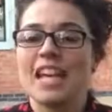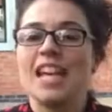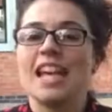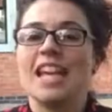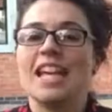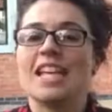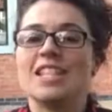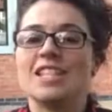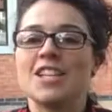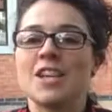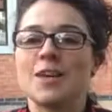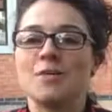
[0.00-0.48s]

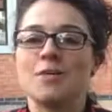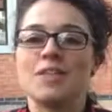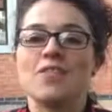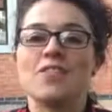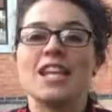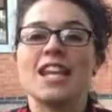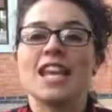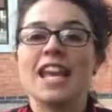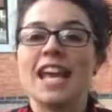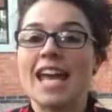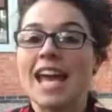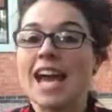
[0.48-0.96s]
In terms of the
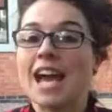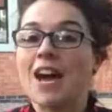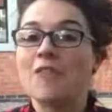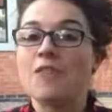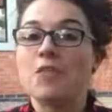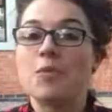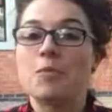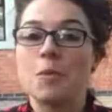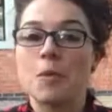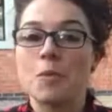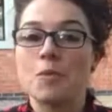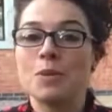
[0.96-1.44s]
layout of the
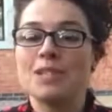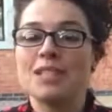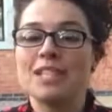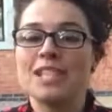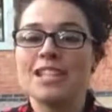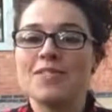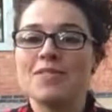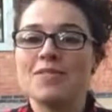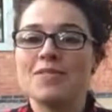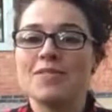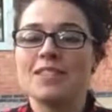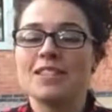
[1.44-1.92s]

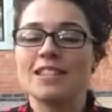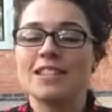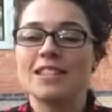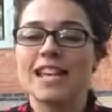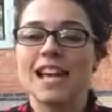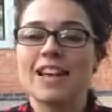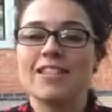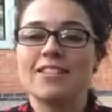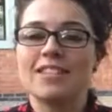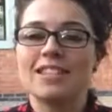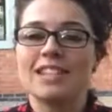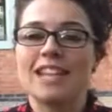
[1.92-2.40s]
property,
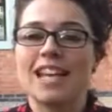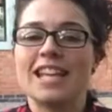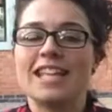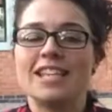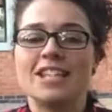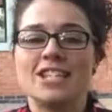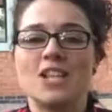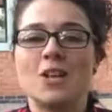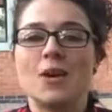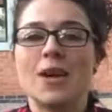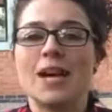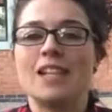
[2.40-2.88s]
downstairs
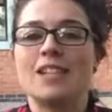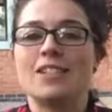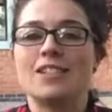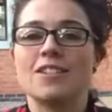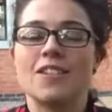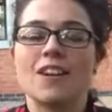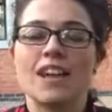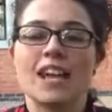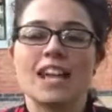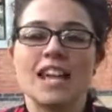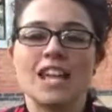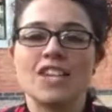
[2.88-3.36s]
you enter
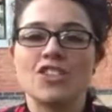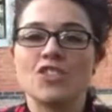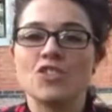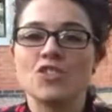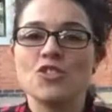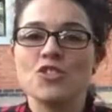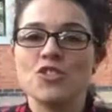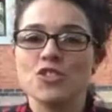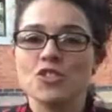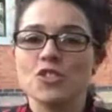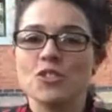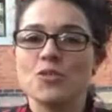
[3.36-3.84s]
an
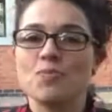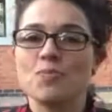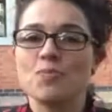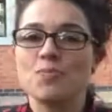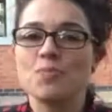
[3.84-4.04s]
entrance.